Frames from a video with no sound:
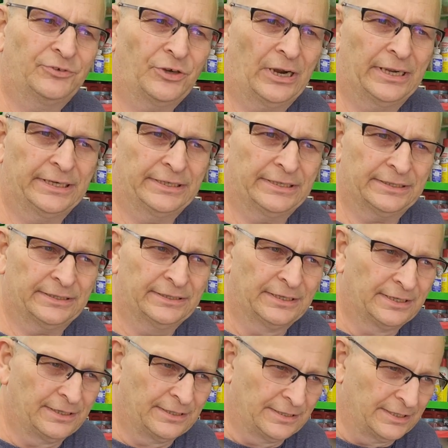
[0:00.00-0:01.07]
trying to
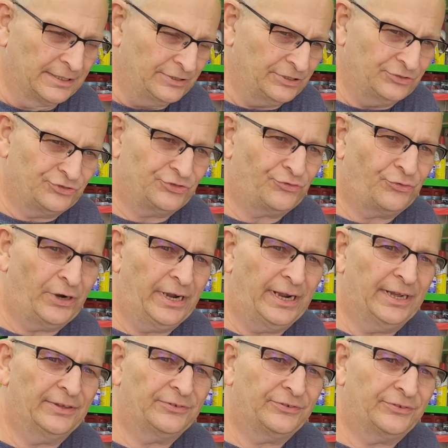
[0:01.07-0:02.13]

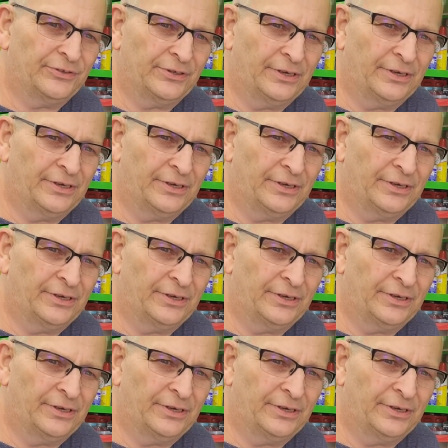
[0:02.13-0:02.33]
stress.